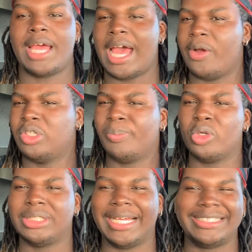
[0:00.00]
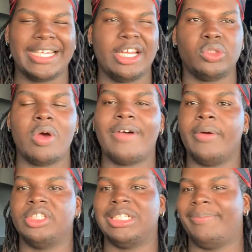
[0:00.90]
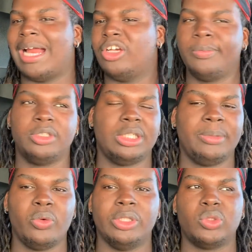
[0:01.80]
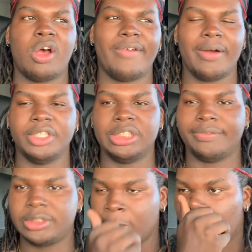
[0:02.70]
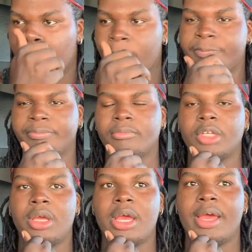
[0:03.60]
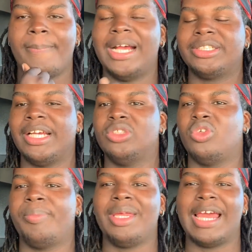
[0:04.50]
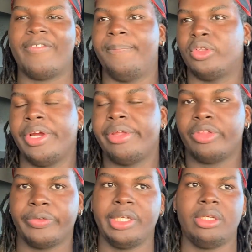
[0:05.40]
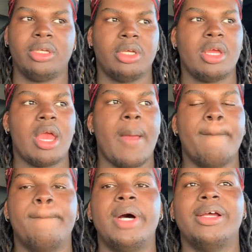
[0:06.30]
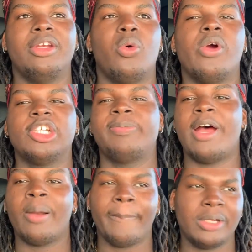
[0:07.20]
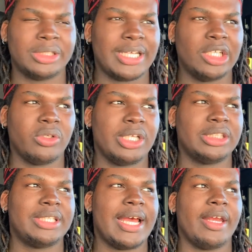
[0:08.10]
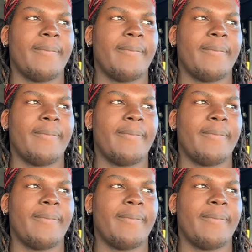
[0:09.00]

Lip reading: It was more so like 10 to 12 hour shift, but I was mostly doing 12-hour shifts. So my schedule would be like from 3 to 3. But the worst part of the schedule is that